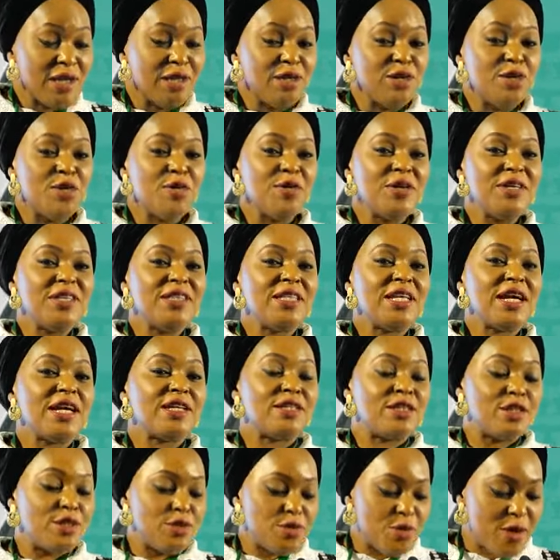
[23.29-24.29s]
knowing
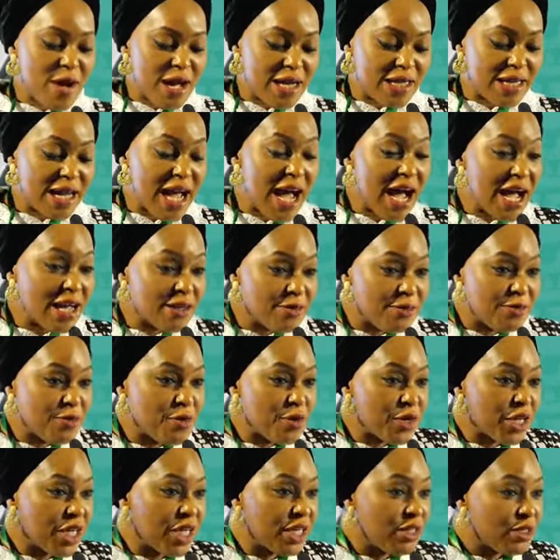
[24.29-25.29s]
that you are an
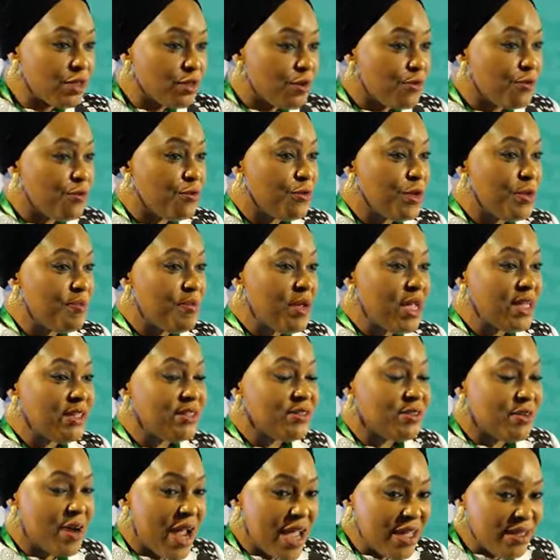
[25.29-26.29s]
advocate of
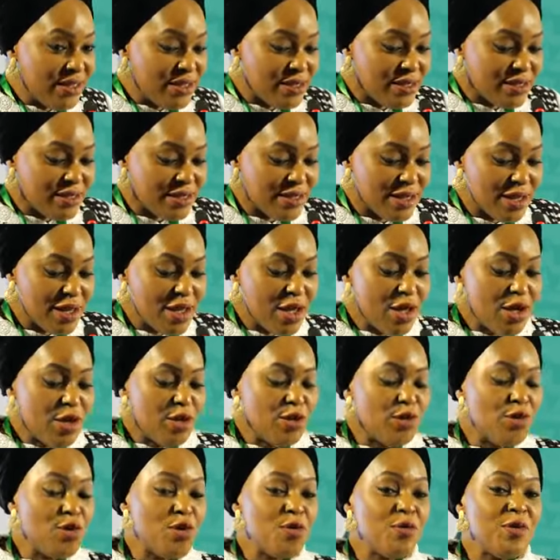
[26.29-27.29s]
women's rights,
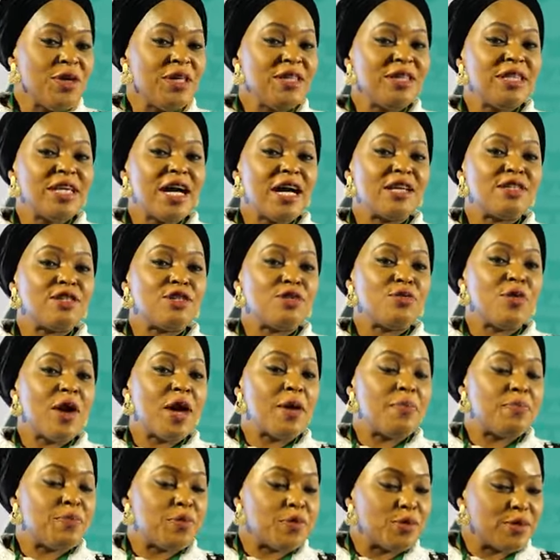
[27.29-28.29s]
knowing that you
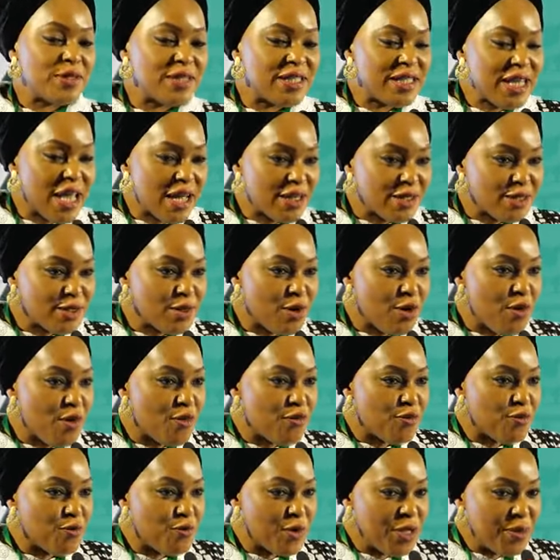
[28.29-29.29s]
are a protector
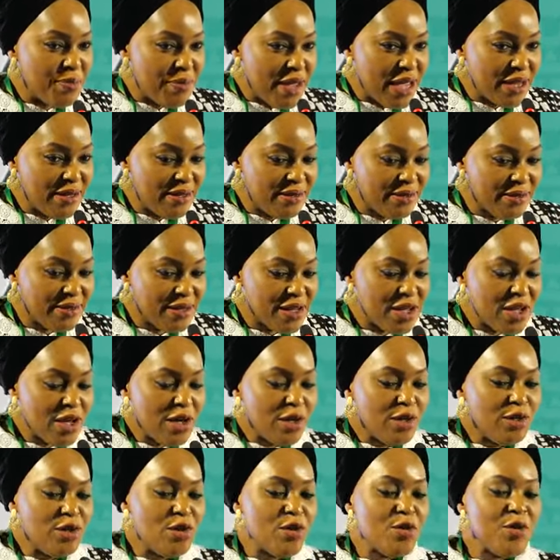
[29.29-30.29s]
of women,
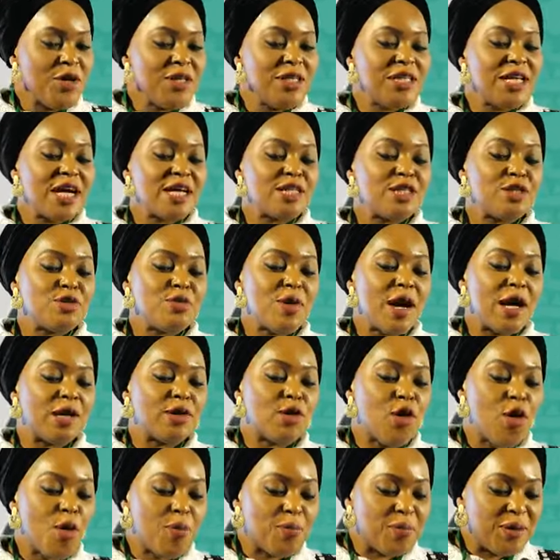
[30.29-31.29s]
knowing that you are
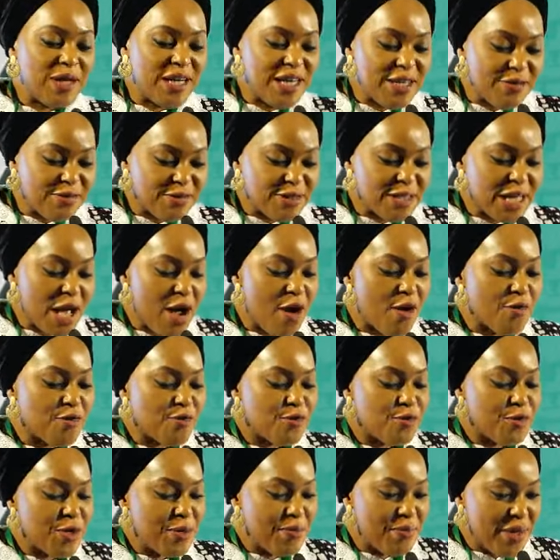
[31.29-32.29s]
an uplifter
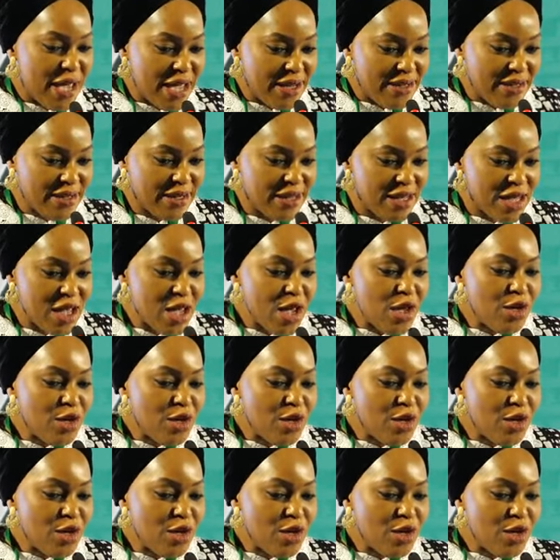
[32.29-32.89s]
of women,